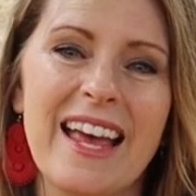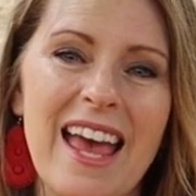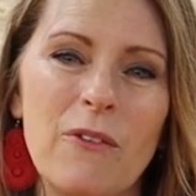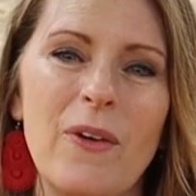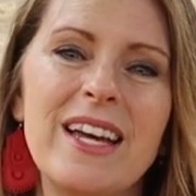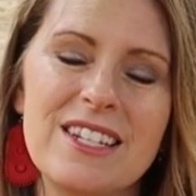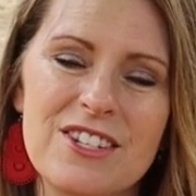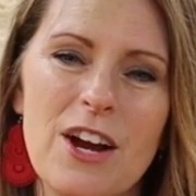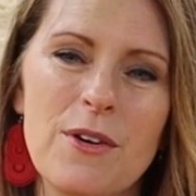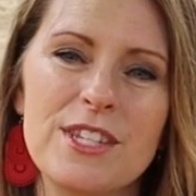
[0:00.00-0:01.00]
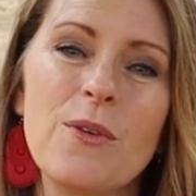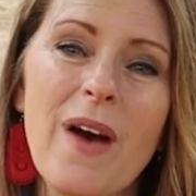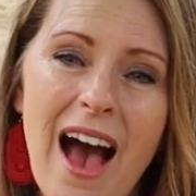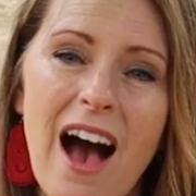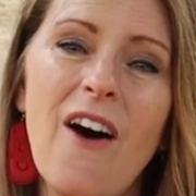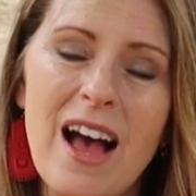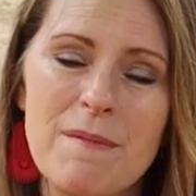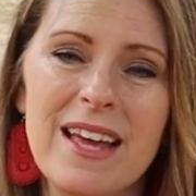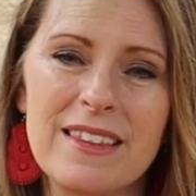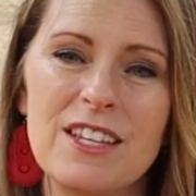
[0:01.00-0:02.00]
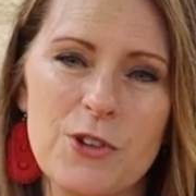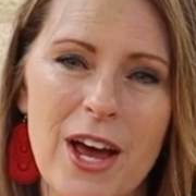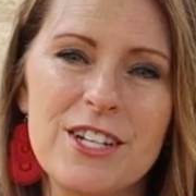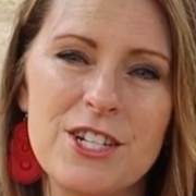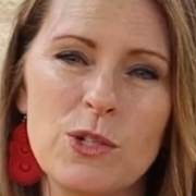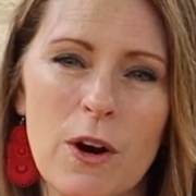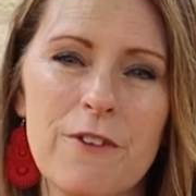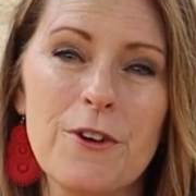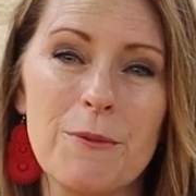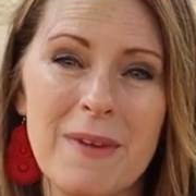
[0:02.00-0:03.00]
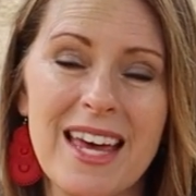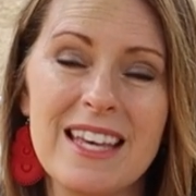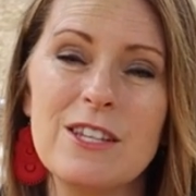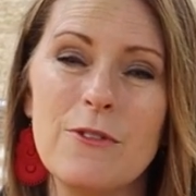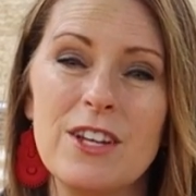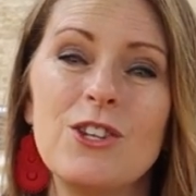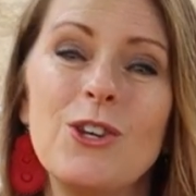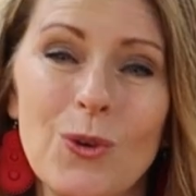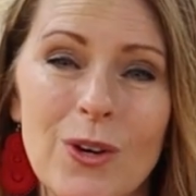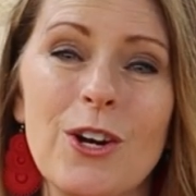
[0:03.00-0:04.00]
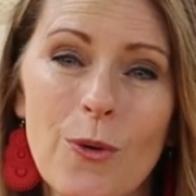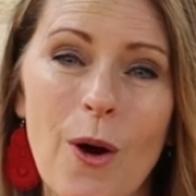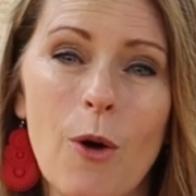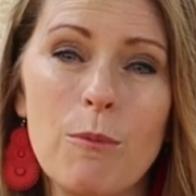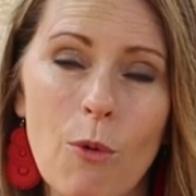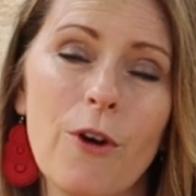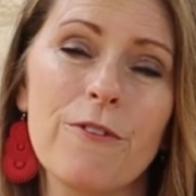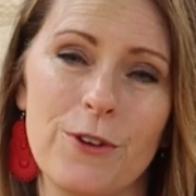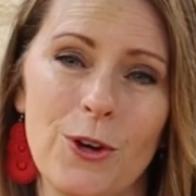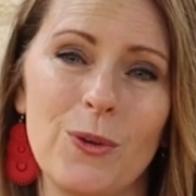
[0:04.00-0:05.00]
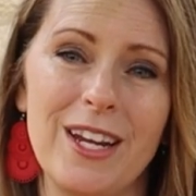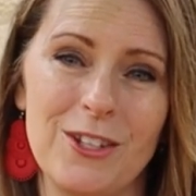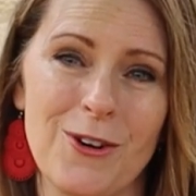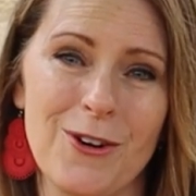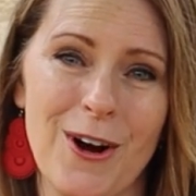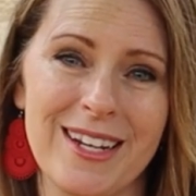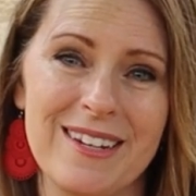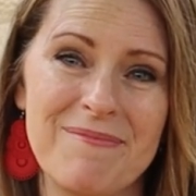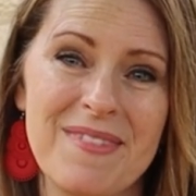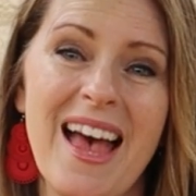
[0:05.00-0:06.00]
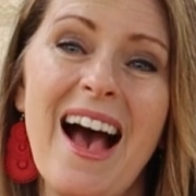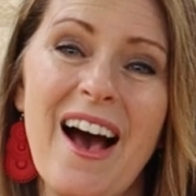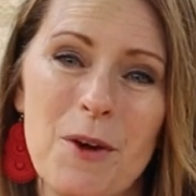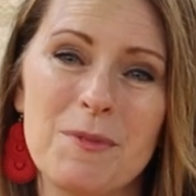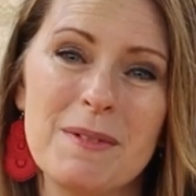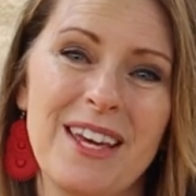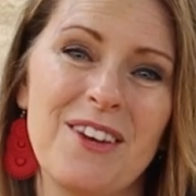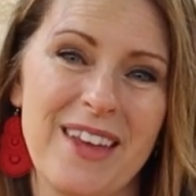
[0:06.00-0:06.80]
I can't wait to share with you how I made these strategies work for me so that you can grow more food in your garden. I hope to meet you